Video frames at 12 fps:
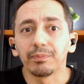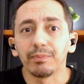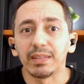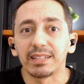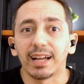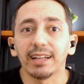
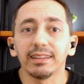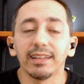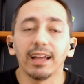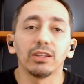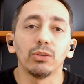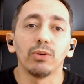beside
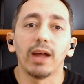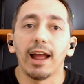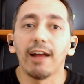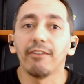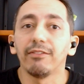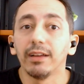that, you
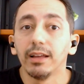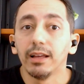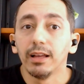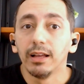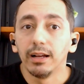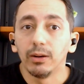have
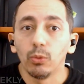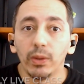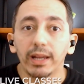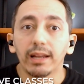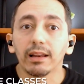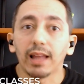
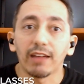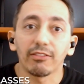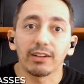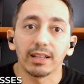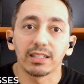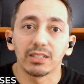weekly
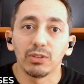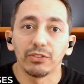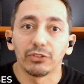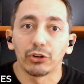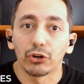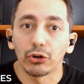live classes
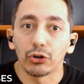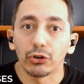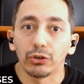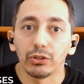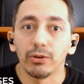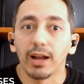with
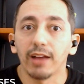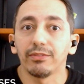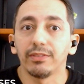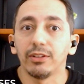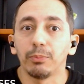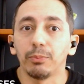her. You have
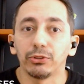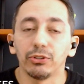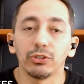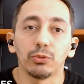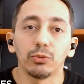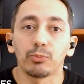the
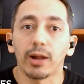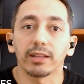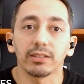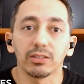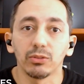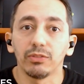opportunity to
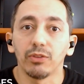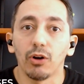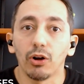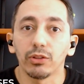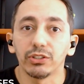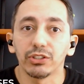practice with
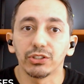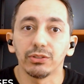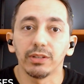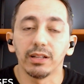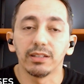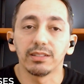other
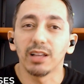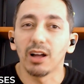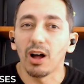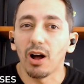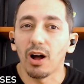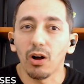students
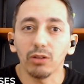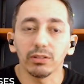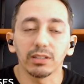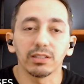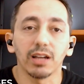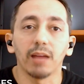all
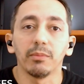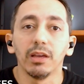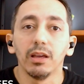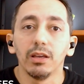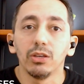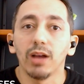the time.
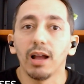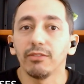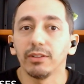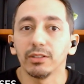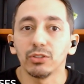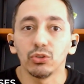You
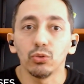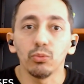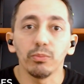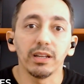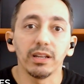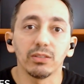have
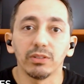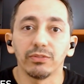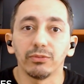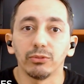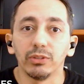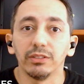Zoom meetings
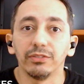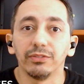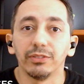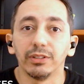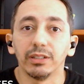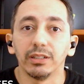
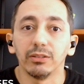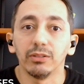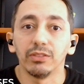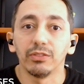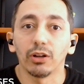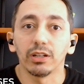with
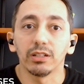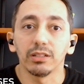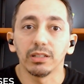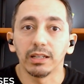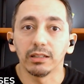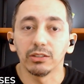other
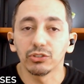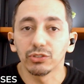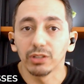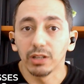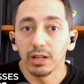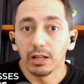
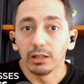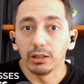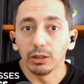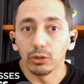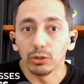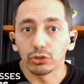English
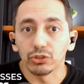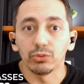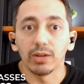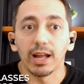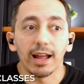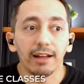learners.
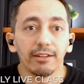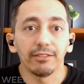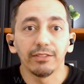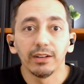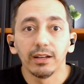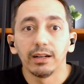You
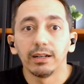have